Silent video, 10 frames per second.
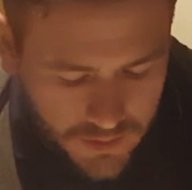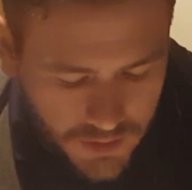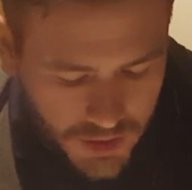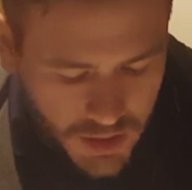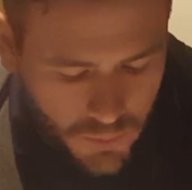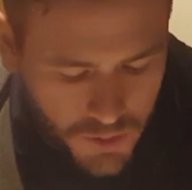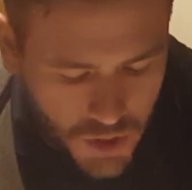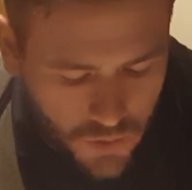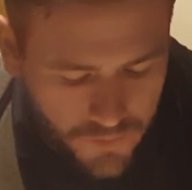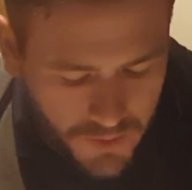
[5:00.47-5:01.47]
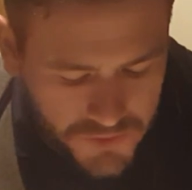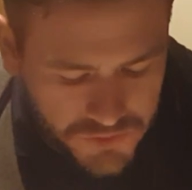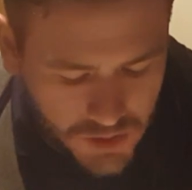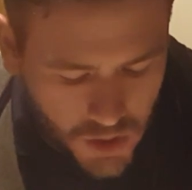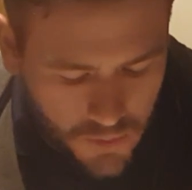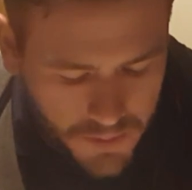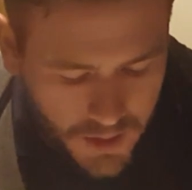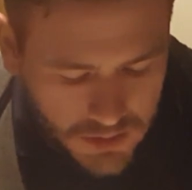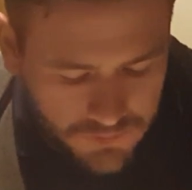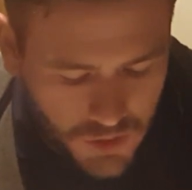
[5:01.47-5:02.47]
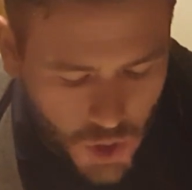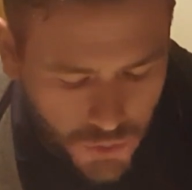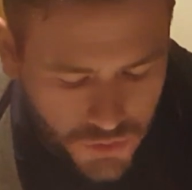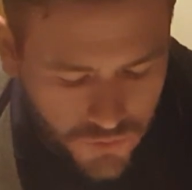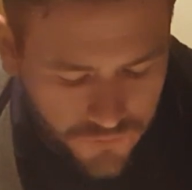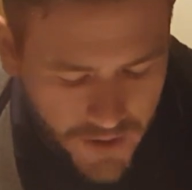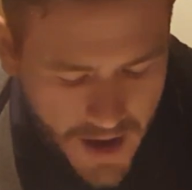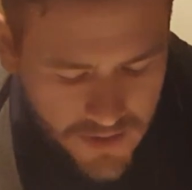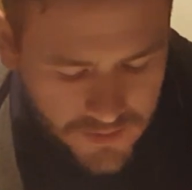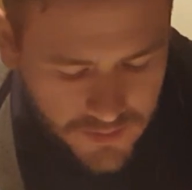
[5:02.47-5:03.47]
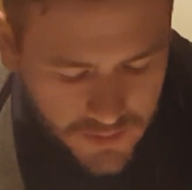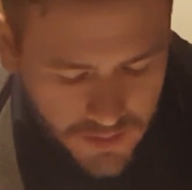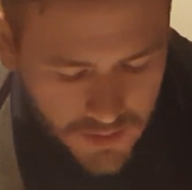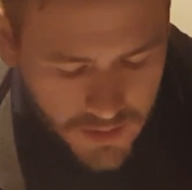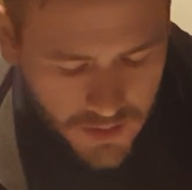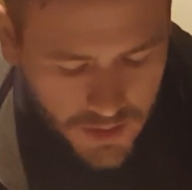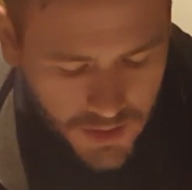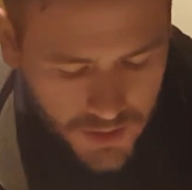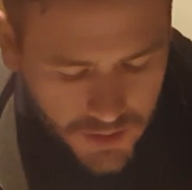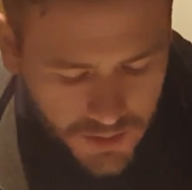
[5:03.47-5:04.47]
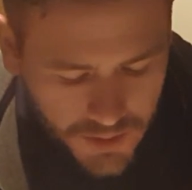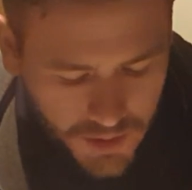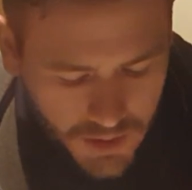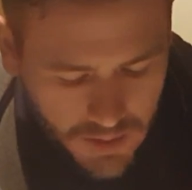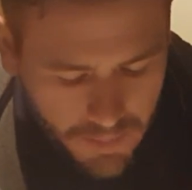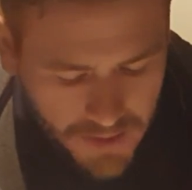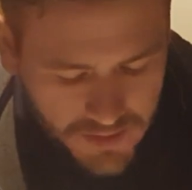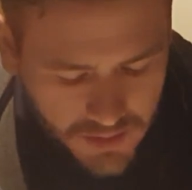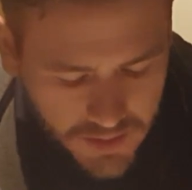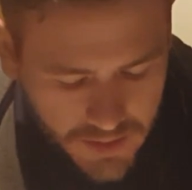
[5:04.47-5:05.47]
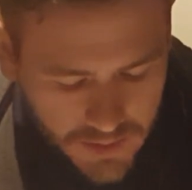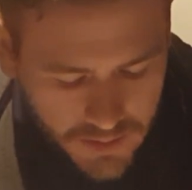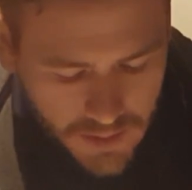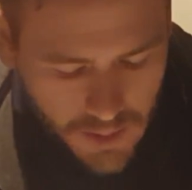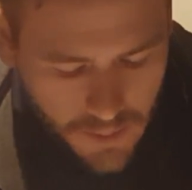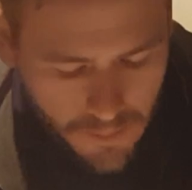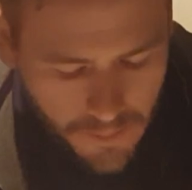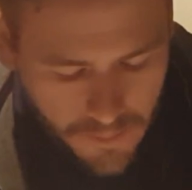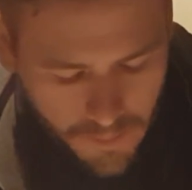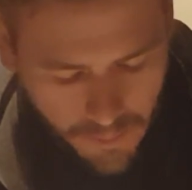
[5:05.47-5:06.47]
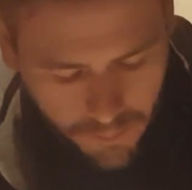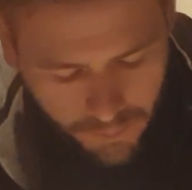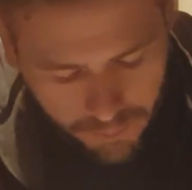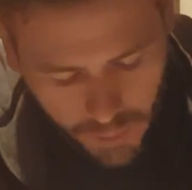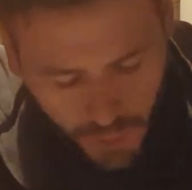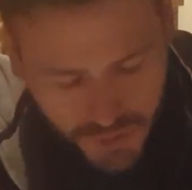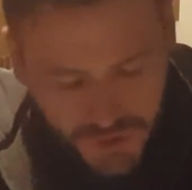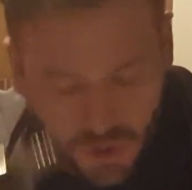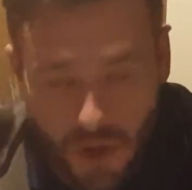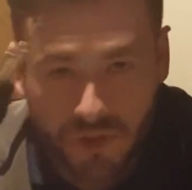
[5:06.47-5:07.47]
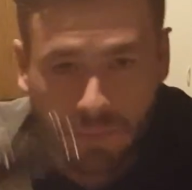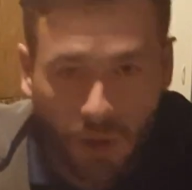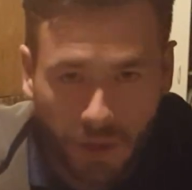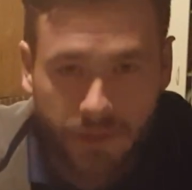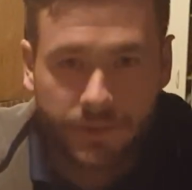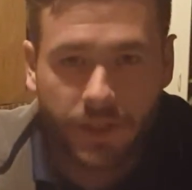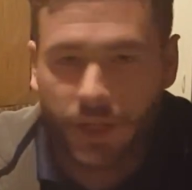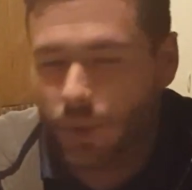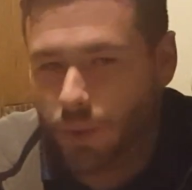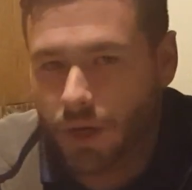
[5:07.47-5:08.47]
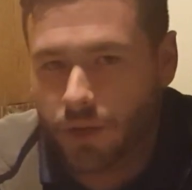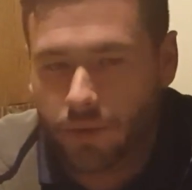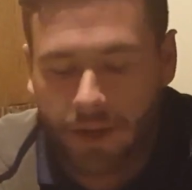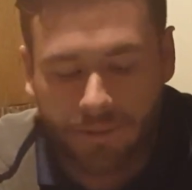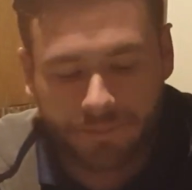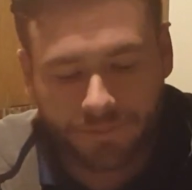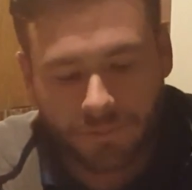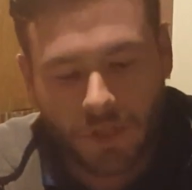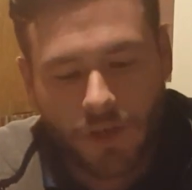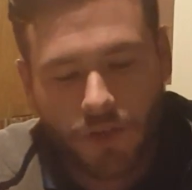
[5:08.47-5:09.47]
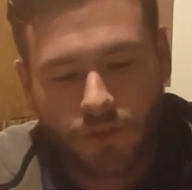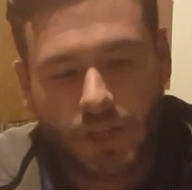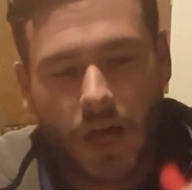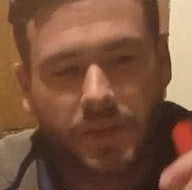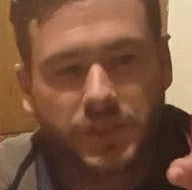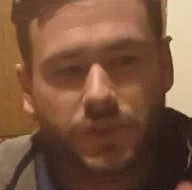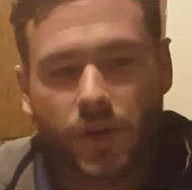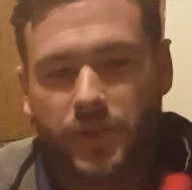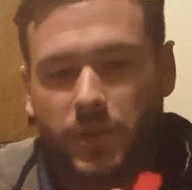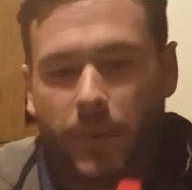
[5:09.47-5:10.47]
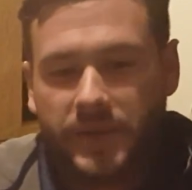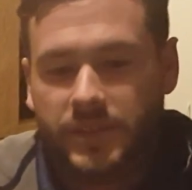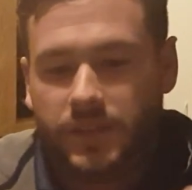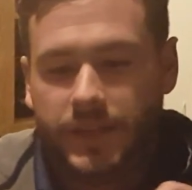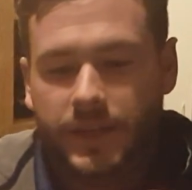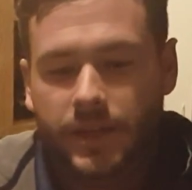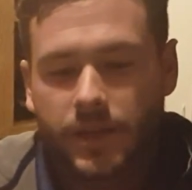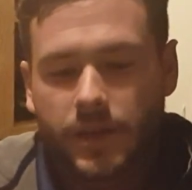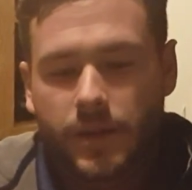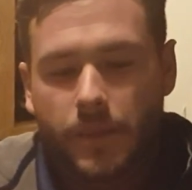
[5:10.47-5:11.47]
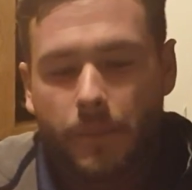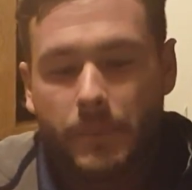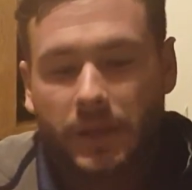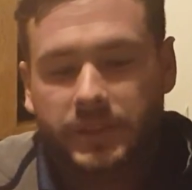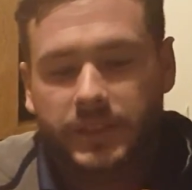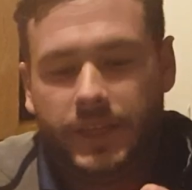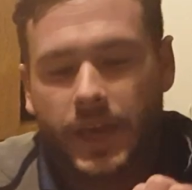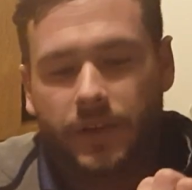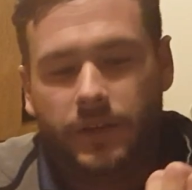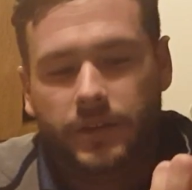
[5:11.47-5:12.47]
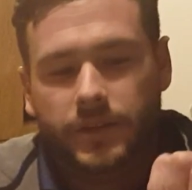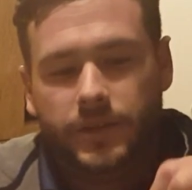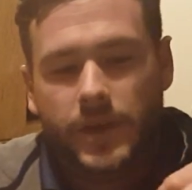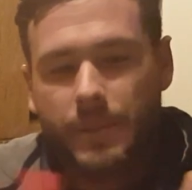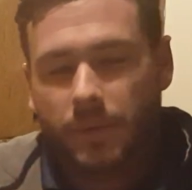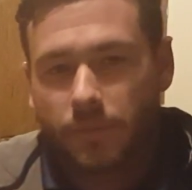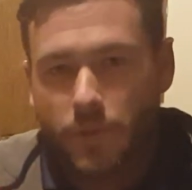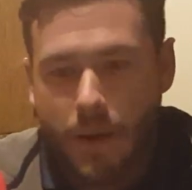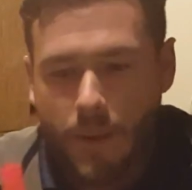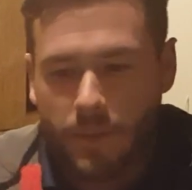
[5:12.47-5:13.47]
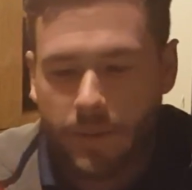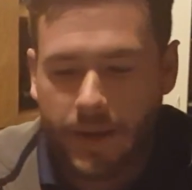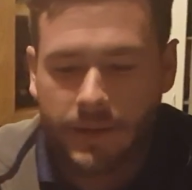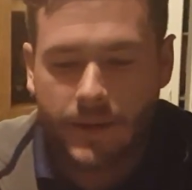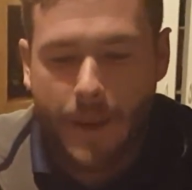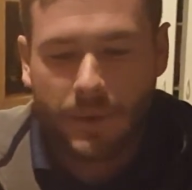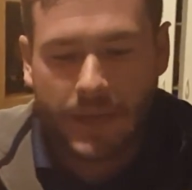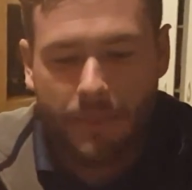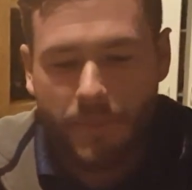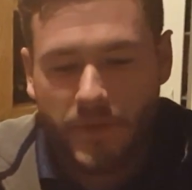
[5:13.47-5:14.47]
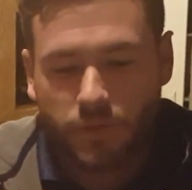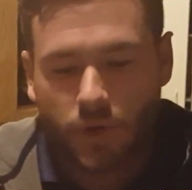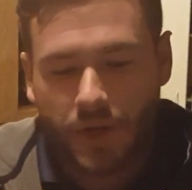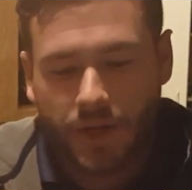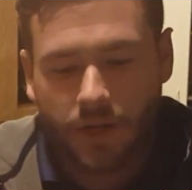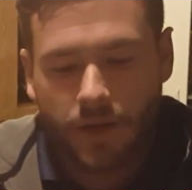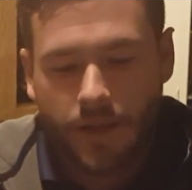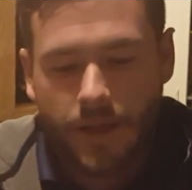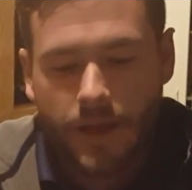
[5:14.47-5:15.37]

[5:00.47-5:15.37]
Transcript: You're going to want to go very slow because if you go too fast, you're going to basically pull the straws apart, and you don't want to do that. So now these straws are basically melted together. I'm going to remove my rubber band. I'm going to keep this one on here